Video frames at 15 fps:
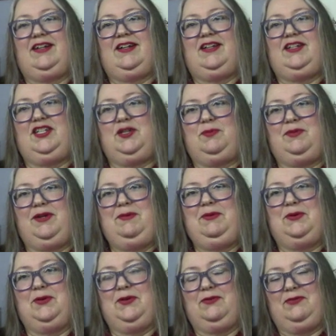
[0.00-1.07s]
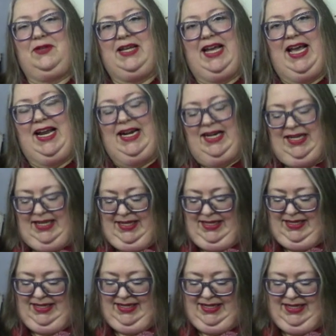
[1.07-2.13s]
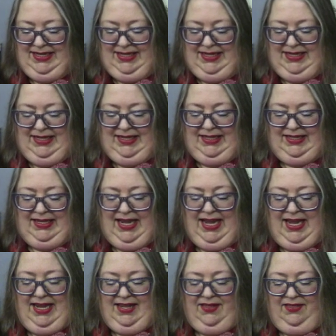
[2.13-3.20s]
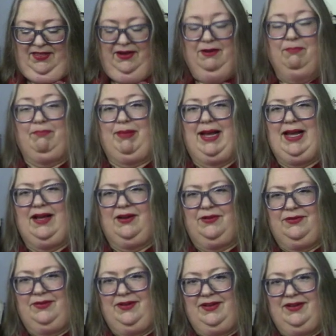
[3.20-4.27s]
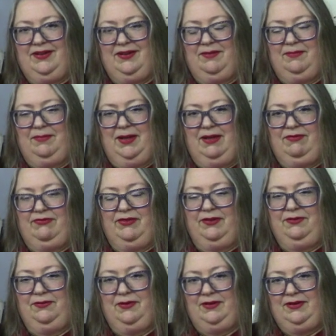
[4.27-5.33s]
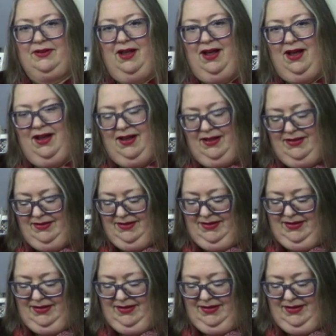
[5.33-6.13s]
a Supreme Court of Canada say they're bound by federal law